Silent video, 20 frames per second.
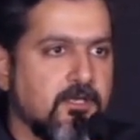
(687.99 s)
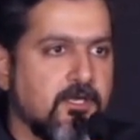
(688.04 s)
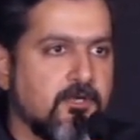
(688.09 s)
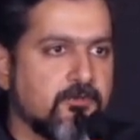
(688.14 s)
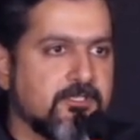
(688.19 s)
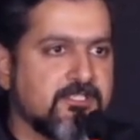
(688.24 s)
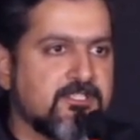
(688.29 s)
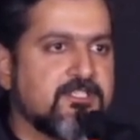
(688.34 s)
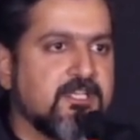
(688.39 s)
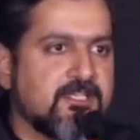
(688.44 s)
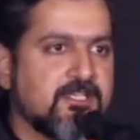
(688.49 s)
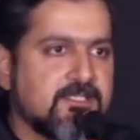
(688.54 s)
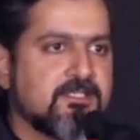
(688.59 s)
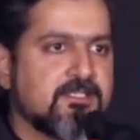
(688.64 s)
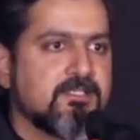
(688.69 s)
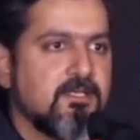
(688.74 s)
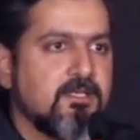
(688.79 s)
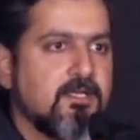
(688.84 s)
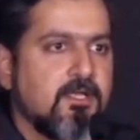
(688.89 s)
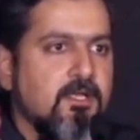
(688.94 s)
It was
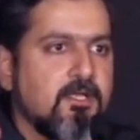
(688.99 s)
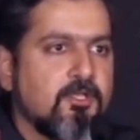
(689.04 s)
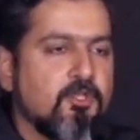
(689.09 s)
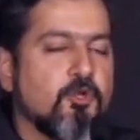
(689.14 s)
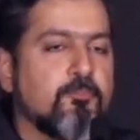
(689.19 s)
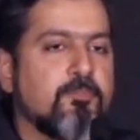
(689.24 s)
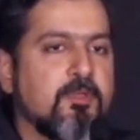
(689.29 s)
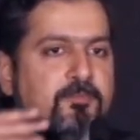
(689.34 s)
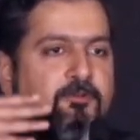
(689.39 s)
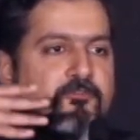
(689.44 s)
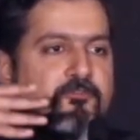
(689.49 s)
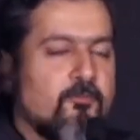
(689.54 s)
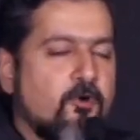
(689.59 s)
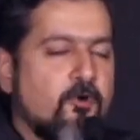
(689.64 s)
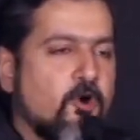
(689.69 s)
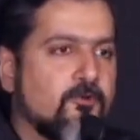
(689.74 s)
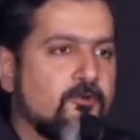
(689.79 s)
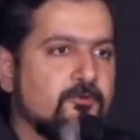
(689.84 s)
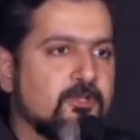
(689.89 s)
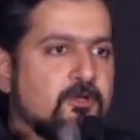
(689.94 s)
just, you know, people from
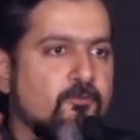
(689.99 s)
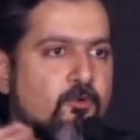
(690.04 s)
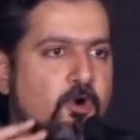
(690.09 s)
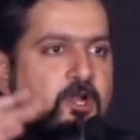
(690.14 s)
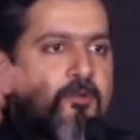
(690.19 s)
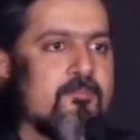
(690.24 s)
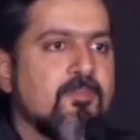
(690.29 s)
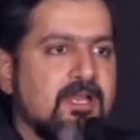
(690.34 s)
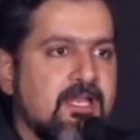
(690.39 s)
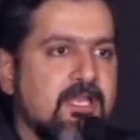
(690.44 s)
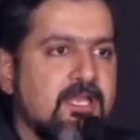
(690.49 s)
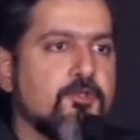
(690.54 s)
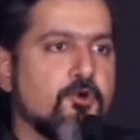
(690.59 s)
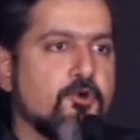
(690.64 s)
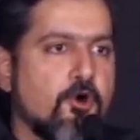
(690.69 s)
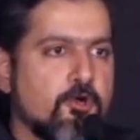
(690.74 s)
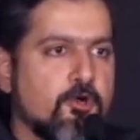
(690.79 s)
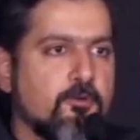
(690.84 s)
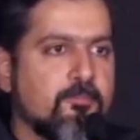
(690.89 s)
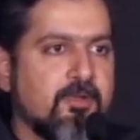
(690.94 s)
all over the world, mainly
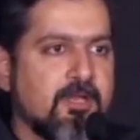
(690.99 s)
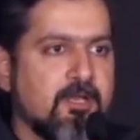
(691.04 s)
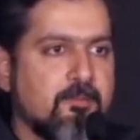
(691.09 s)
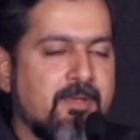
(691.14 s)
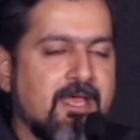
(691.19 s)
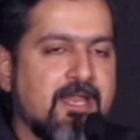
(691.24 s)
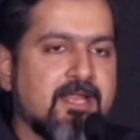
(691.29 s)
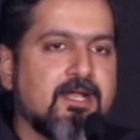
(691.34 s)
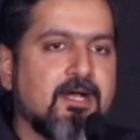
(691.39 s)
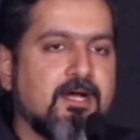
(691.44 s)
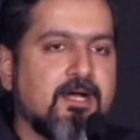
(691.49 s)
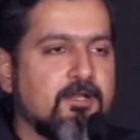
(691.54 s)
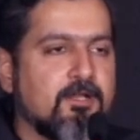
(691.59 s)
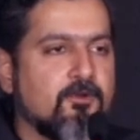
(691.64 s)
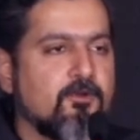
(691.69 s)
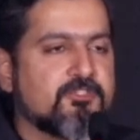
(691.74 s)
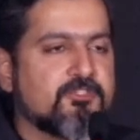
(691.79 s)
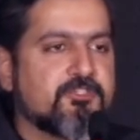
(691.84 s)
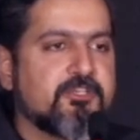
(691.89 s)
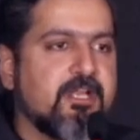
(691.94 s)
Europe and America
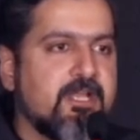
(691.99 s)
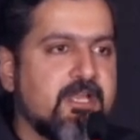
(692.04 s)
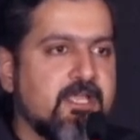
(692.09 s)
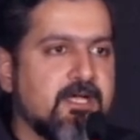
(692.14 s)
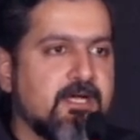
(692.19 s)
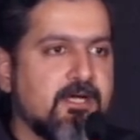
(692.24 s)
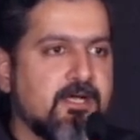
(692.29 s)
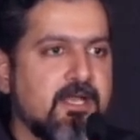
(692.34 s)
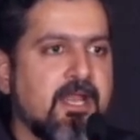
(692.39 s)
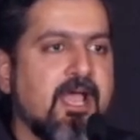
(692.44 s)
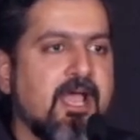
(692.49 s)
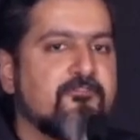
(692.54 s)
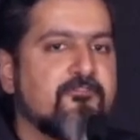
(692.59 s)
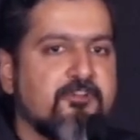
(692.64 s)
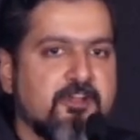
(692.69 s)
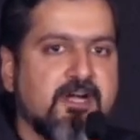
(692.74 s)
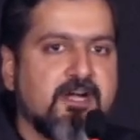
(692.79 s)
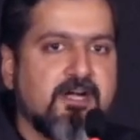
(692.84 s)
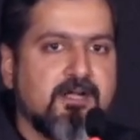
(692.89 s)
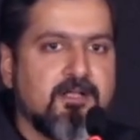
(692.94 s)
and Australia and
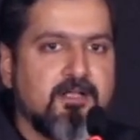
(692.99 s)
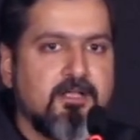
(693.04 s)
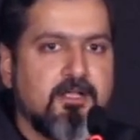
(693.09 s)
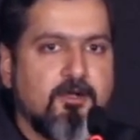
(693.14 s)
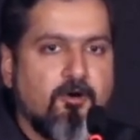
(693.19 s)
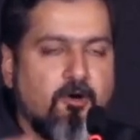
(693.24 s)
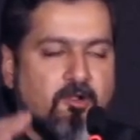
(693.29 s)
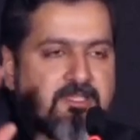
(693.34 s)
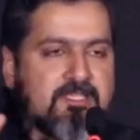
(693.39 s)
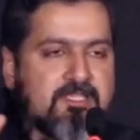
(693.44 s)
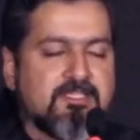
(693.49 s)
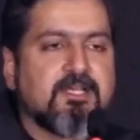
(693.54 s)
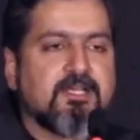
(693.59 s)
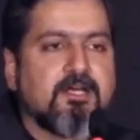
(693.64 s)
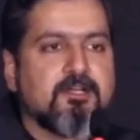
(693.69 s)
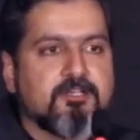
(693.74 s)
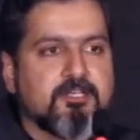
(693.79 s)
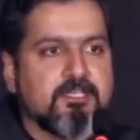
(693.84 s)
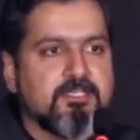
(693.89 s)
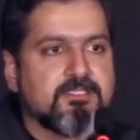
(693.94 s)
Africa, all these
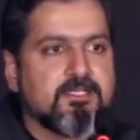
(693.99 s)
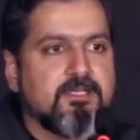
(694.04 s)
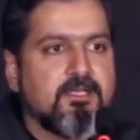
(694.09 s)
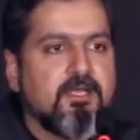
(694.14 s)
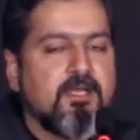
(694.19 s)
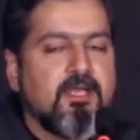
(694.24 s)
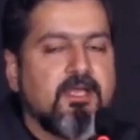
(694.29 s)
countries.